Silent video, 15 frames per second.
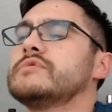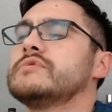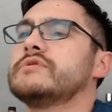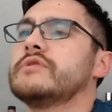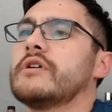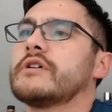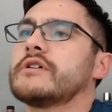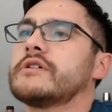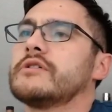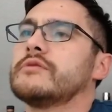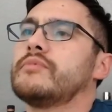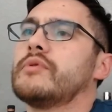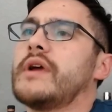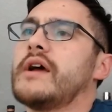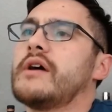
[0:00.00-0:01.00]
darker
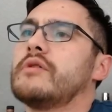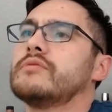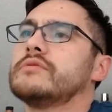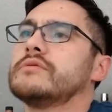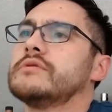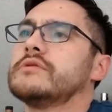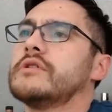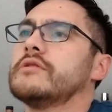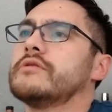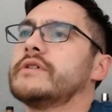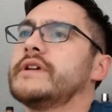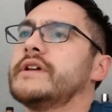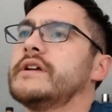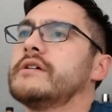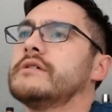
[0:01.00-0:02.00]
brown color
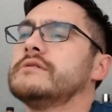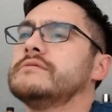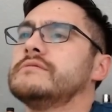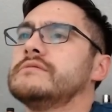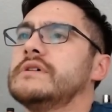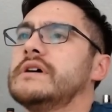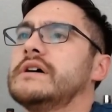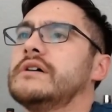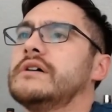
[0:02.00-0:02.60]
here, uh,